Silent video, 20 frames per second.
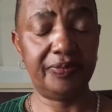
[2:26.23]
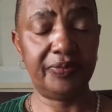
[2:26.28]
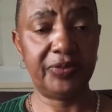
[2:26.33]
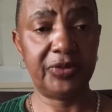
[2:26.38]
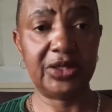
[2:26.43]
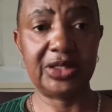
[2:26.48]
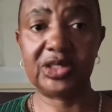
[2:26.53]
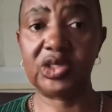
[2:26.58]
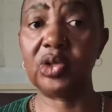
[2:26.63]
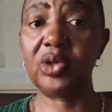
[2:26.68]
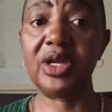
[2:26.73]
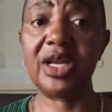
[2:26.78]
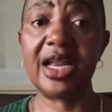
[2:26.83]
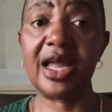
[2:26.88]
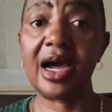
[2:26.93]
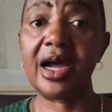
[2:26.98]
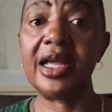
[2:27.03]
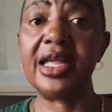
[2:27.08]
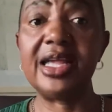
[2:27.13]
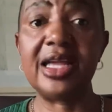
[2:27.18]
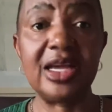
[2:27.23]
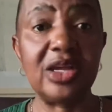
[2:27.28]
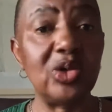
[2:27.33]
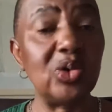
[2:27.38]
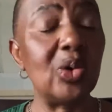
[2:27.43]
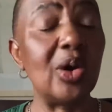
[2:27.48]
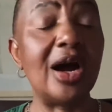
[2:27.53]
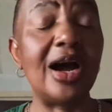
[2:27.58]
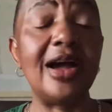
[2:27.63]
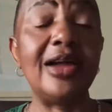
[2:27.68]
So now here you
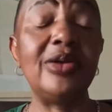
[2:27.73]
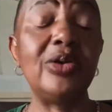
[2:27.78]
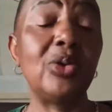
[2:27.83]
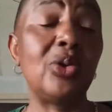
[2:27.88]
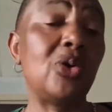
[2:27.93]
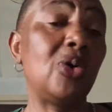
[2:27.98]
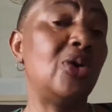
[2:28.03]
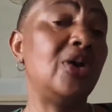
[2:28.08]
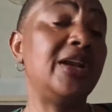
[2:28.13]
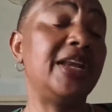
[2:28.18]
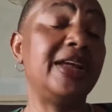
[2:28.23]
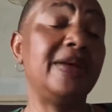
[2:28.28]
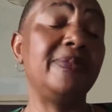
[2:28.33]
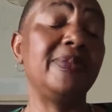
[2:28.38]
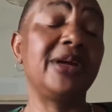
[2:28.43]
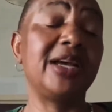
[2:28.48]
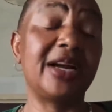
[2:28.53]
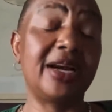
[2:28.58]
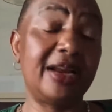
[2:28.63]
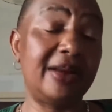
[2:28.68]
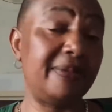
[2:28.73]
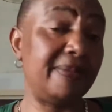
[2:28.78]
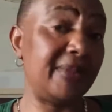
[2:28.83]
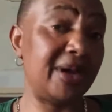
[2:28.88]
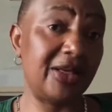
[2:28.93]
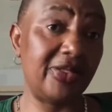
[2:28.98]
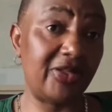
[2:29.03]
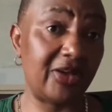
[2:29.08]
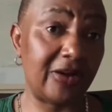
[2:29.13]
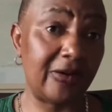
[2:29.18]
are, you call them
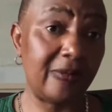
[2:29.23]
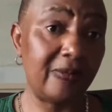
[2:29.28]
grandmother,